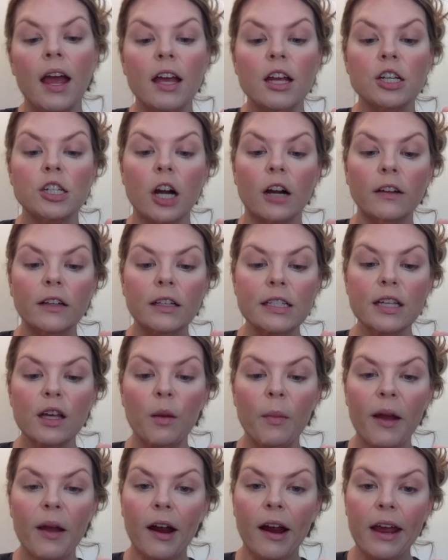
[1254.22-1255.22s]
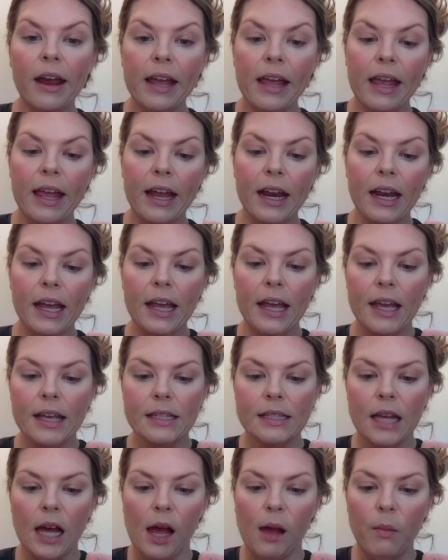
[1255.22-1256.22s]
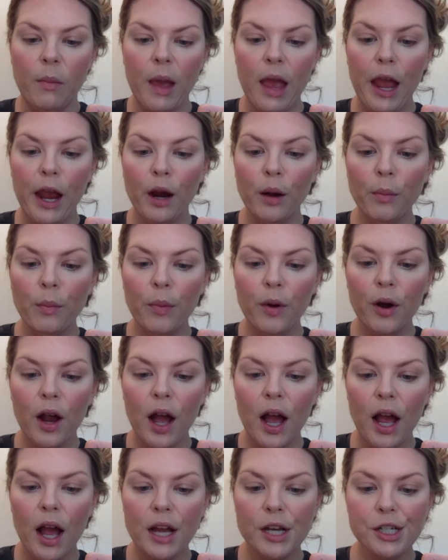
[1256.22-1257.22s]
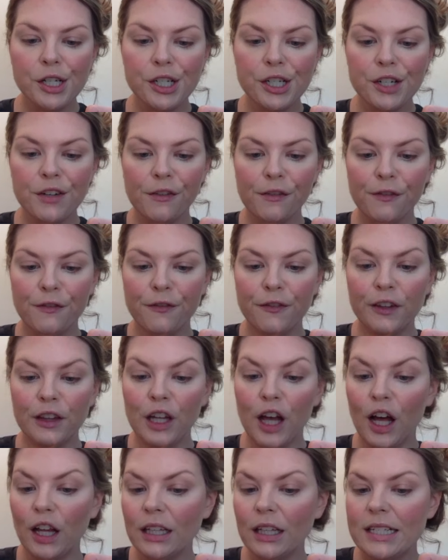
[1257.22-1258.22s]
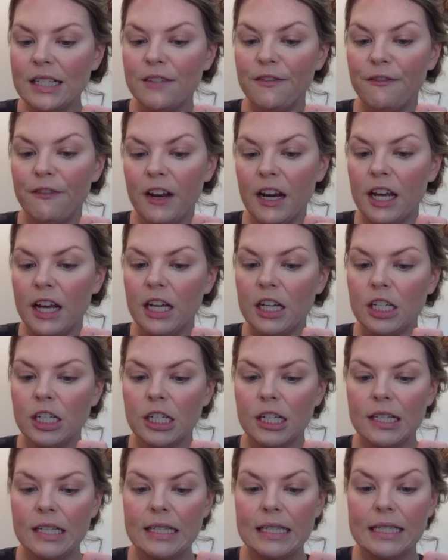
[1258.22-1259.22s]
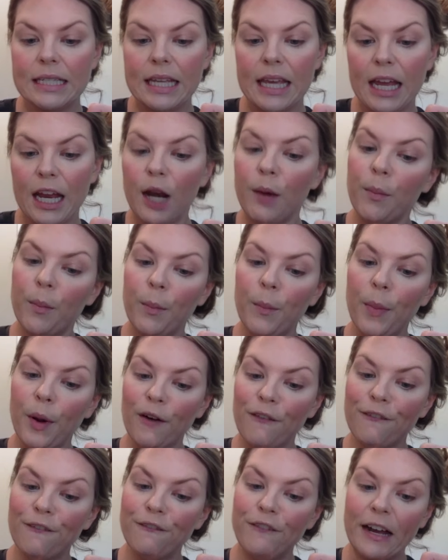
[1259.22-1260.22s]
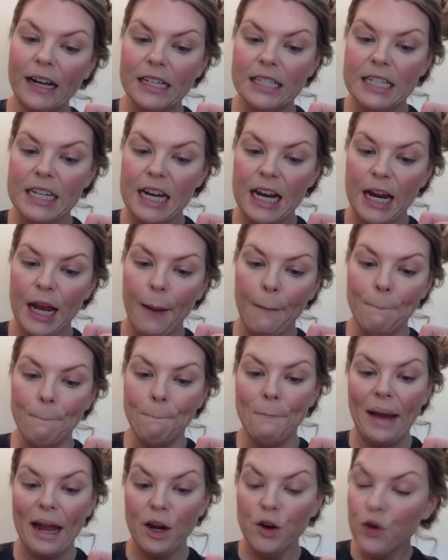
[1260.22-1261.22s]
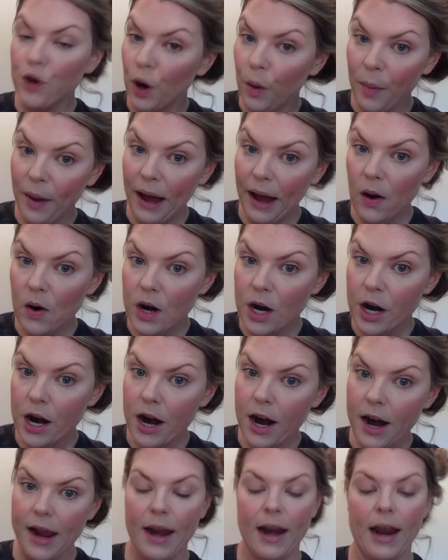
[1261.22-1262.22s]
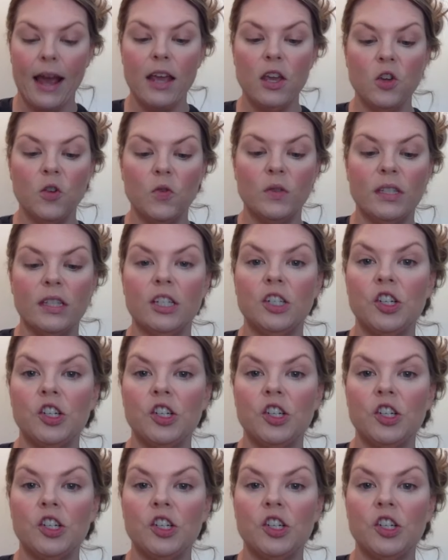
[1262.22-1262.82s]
Charlotte Tilbury. It is Airbrush Flawless Finish Skin Perfecting Micro Powder, and I use the